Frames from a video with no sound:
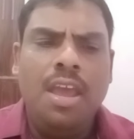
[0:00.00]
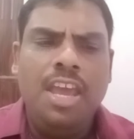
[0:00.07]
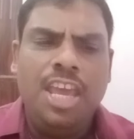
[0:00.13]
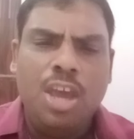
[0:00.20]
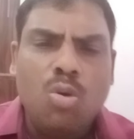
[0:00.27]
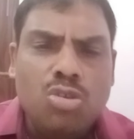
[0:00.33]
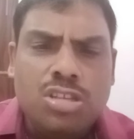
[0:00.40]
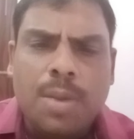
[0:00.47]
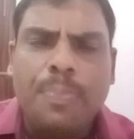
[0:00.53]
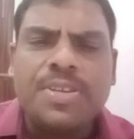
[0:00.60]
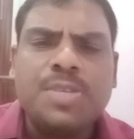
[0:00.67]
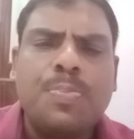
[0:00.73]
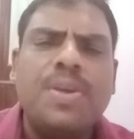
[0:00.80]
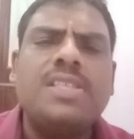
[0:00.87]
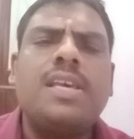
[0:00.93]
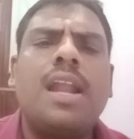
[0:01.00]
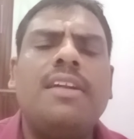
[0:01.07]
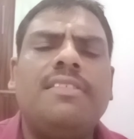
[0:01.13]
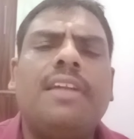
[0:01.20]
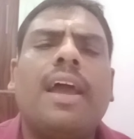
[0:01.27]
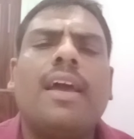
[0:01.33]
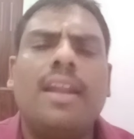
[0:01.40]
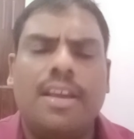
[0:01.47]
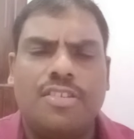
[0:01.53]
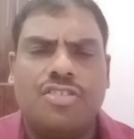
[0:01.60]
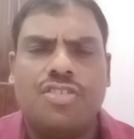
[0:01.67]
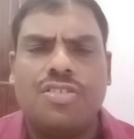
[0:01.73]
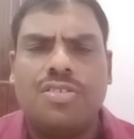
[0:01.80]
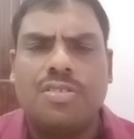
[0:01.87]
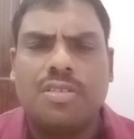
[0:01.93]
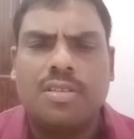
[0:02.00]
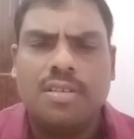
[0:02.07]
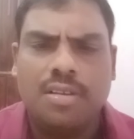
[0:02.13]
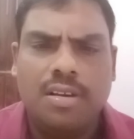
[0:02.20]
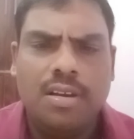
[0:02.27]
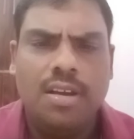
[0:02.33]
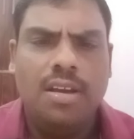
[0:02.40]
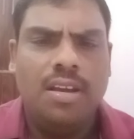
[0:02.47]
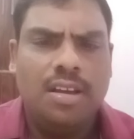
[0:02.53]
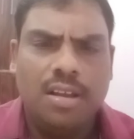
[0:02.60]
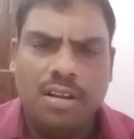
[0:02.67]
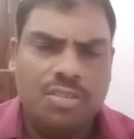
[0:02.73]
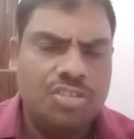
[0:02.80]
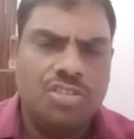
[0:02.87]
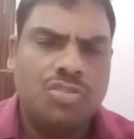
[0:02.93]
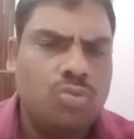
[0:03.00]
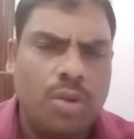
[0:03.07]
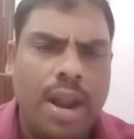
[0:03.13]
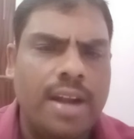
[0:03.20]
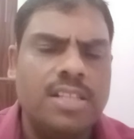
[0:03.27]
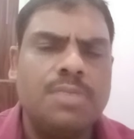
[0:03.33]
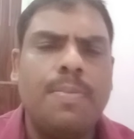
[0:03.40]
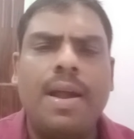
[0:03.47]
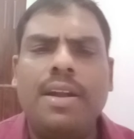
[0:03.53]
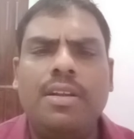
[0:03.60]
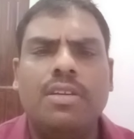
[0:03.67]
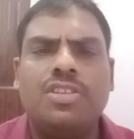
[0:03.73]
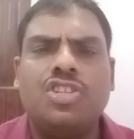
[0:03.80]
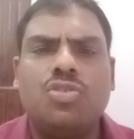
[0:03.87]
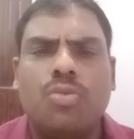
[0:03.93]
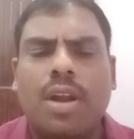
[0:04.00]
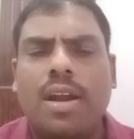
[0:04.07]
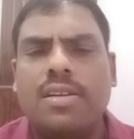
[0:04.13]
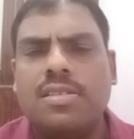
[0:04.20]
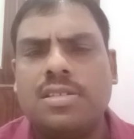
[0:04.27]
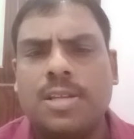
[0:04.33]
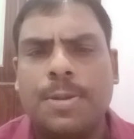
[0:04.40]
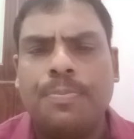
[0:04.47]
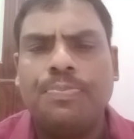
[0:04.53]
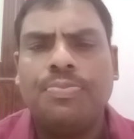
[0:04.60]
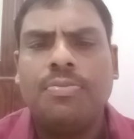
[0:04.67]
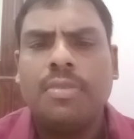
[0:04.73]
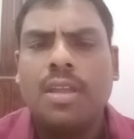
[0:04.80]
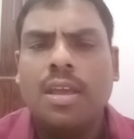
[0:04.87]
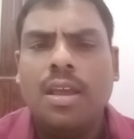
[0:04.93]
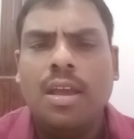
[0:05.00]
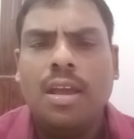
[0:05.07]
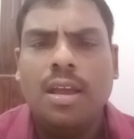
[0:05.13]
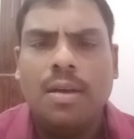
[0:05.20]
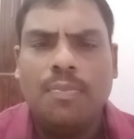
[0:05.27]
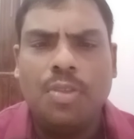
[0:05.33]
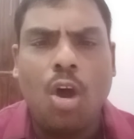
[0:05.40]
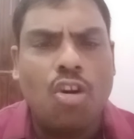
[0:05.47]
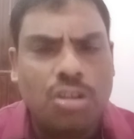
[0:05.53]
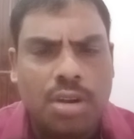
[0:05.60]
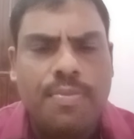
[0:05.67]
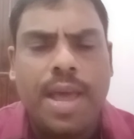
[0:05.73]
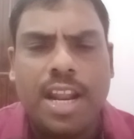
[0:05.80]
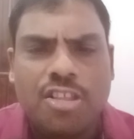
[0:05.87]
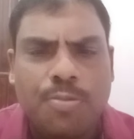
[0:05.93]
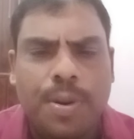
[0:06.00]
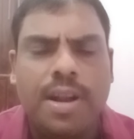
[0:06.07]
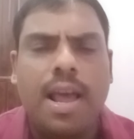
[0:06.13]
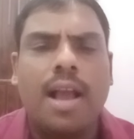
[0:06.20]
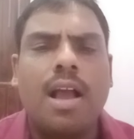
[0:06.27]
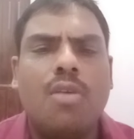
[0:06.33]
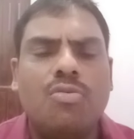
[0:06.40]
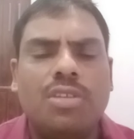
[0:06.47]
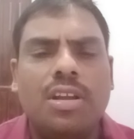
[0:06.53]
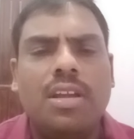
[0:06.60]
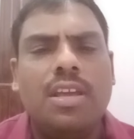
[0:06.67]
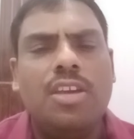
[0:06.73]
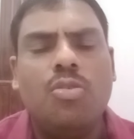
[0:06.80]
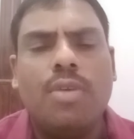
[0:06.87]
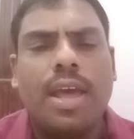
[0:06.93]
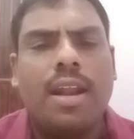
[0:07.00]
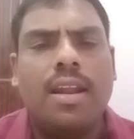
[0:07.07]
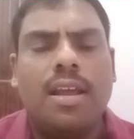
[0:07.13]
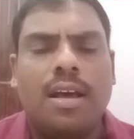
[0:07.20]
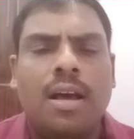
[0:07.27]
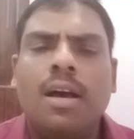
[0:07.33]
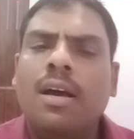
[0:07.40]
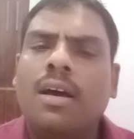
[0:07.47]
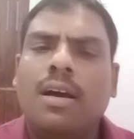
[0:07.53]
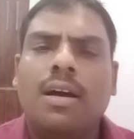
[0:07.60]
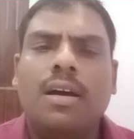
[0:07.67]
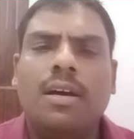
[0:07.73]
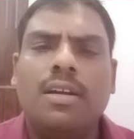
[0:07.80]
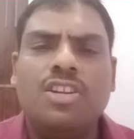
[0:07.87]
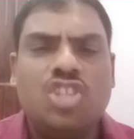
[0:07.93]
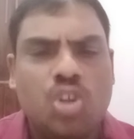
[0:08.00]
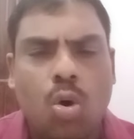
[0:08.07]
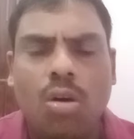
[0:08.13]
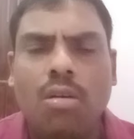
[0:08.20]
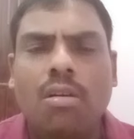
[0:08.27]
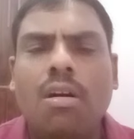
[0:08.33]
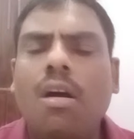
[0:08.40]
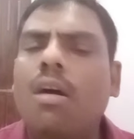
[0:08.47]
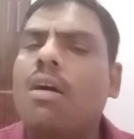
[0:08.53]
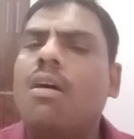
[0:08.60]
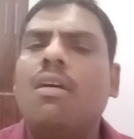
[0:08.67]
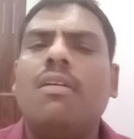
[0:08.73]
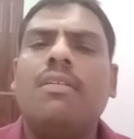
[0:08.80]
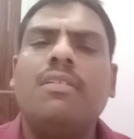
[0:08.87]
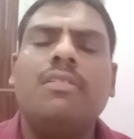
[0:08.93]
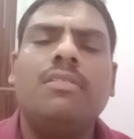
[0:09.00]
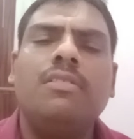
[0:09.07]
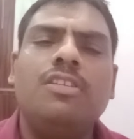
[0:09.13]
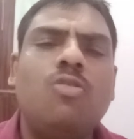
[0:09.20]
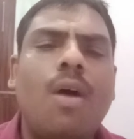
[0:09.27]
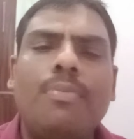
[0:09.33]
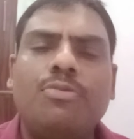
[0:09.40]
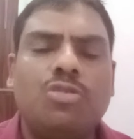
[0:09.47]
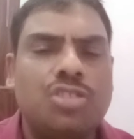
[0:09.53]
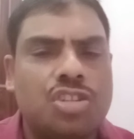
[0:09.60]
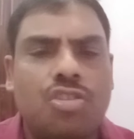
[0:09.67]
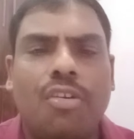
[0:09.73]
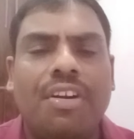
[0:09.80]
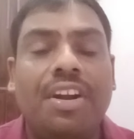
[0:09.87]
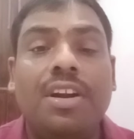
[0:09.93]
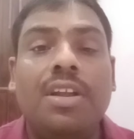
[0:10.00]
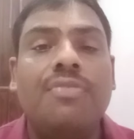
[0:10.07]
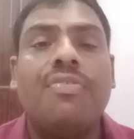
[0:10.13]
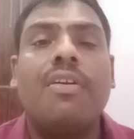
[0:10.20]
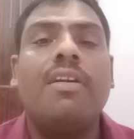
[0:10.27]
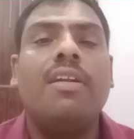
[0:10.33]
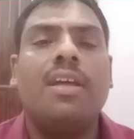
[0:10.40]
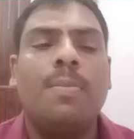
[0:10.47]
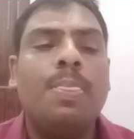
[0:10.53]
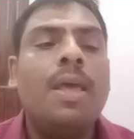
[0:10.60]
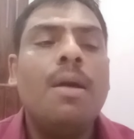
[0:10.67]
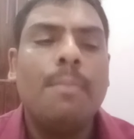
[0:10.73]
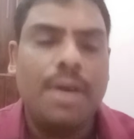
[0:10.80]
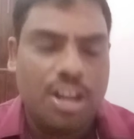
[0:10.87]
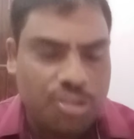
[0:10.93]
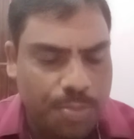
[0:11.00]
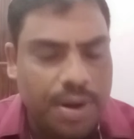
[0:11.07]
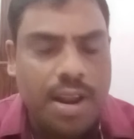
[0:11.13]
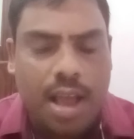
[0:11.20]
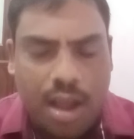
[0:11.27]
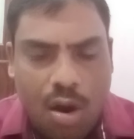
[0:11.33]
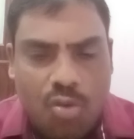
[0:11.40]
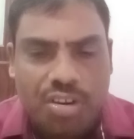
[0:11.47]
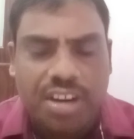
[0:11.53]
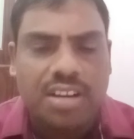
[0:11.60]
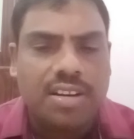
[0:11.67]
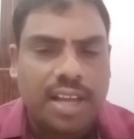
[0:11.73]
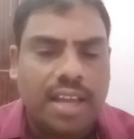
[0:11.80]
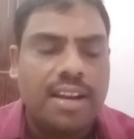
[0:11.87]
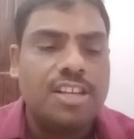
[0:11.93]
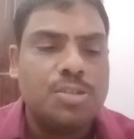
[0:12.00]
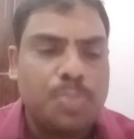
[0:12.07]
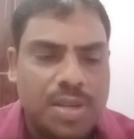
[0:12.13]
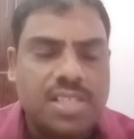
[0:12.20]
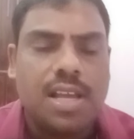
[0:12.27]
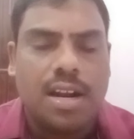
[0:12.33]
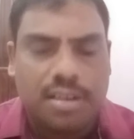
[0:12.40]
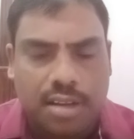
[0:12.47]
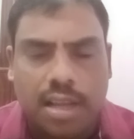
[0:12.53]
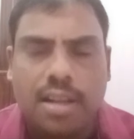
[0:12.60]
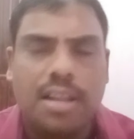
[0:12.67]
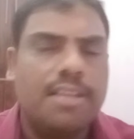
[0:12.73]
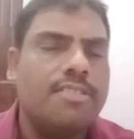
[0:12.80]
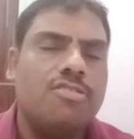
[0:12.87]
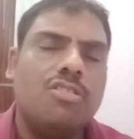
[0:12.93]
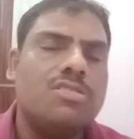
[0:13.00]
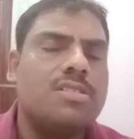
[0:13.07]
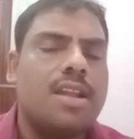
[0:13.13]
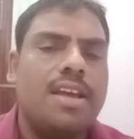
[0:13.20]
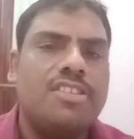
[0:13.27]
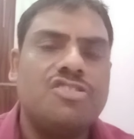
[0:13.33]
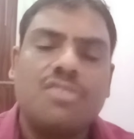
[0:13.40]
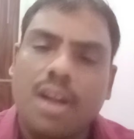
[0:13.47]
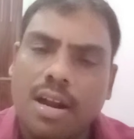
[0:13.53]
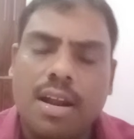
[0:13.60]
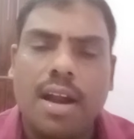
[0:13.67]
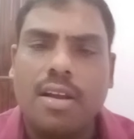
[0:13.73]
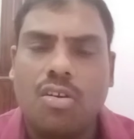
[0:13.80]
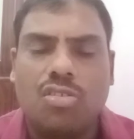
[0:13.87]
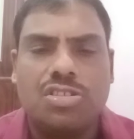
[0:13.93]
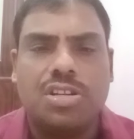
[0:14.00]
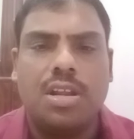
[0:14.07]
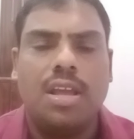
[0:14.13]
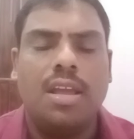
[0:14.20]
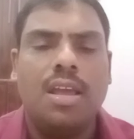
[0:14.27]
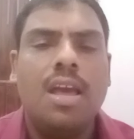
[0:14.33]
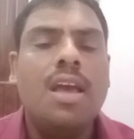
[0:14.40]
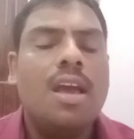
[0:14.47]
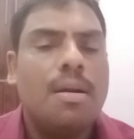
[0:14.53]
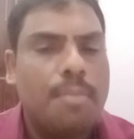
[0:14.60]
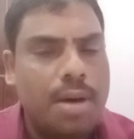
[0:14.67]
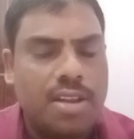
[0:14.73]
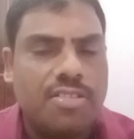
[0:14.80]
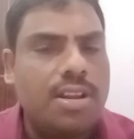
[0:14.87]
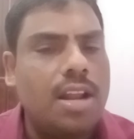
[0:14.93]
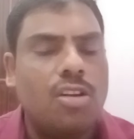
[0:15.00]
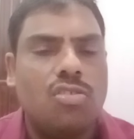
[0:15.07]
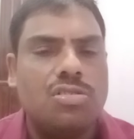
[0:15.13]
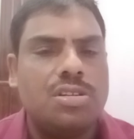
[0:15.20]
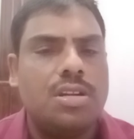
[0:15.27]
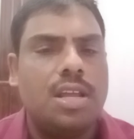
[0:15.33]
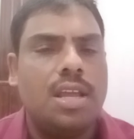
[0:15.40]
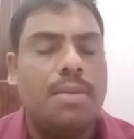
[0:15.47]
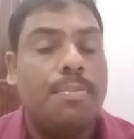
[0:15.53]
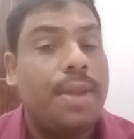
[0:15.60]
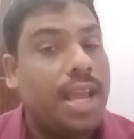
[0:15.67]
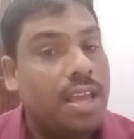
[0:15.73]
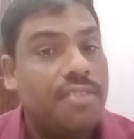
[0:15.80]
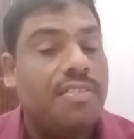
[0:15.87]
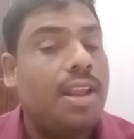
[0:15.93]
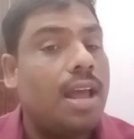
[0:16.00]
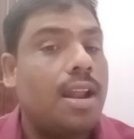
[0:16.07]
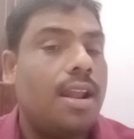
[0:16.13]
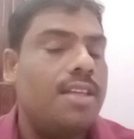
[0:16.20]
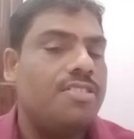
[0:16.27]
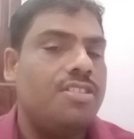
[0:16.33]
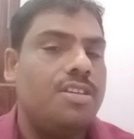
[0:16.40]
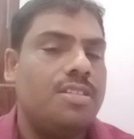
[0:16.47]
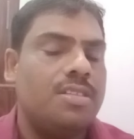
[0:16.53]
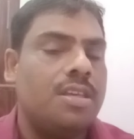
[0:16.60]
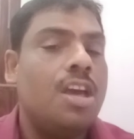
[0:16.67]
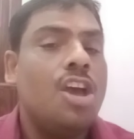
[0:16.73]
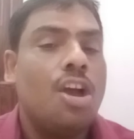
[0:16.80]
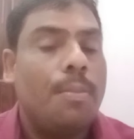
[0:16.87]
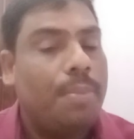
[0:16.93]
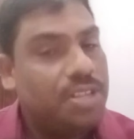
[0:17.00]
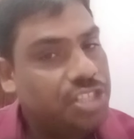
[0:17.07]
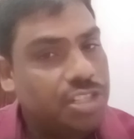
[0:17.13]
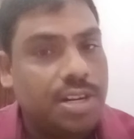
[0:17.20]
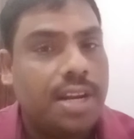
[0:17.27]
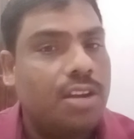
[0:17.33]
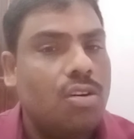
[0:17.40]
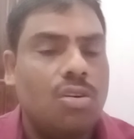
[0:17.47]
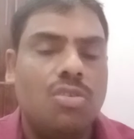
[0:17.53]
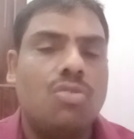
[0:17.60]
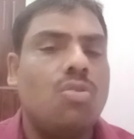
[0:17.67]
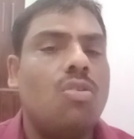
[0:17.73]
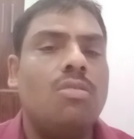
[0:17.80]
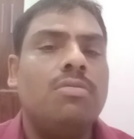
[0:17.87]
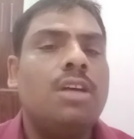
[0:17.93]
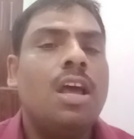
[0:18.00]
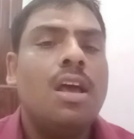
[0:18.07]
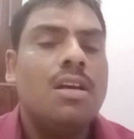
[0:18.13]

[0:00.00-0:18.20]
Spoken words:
Use of special techniques. Students, my dear students, under management accounting you can know or you have to study different management accounting techniques, special techniques, just like standard costing, marginal costing, break-even analysis, budgetary control.